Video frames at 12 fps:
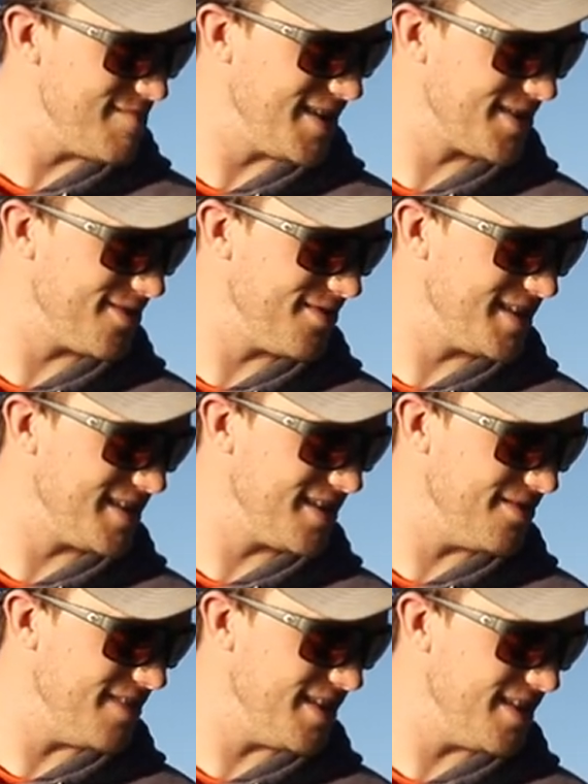I'm not sure what he's
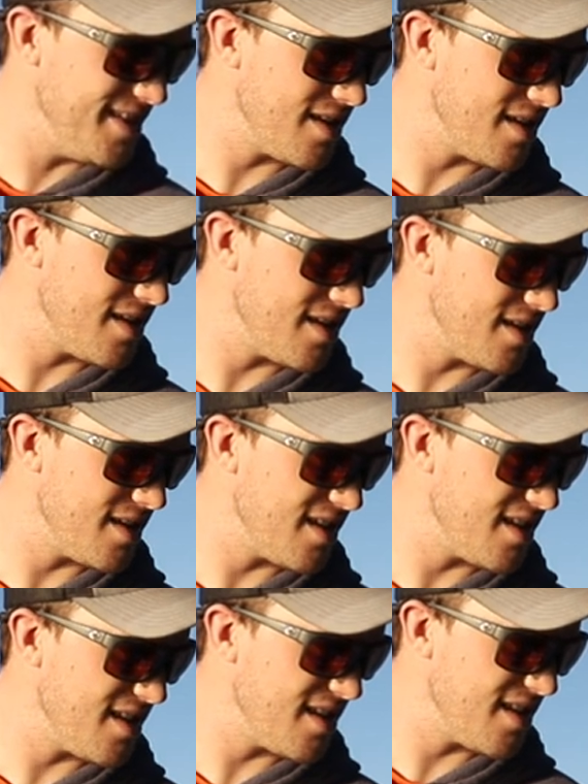doing.
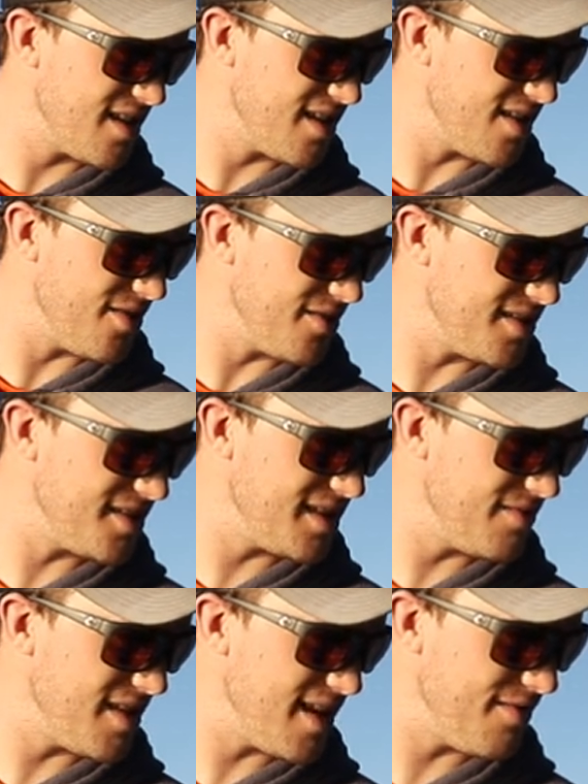Oh, he doesn't
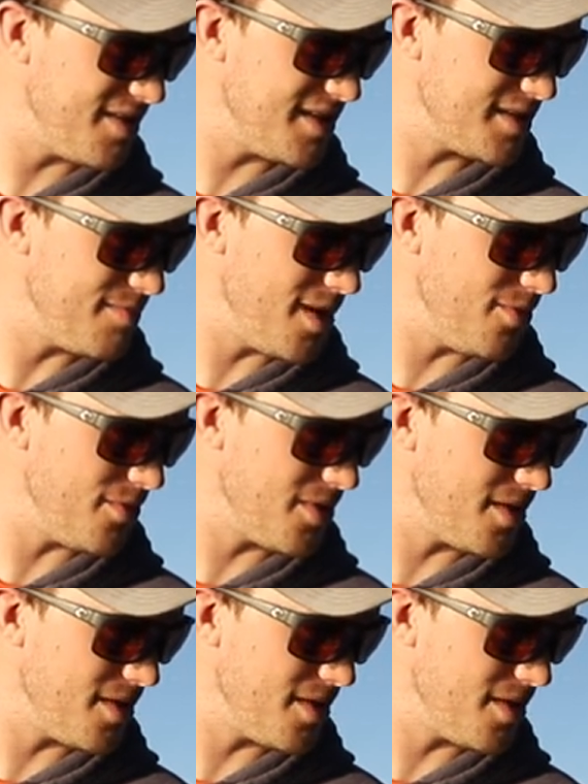even have it in his mouth.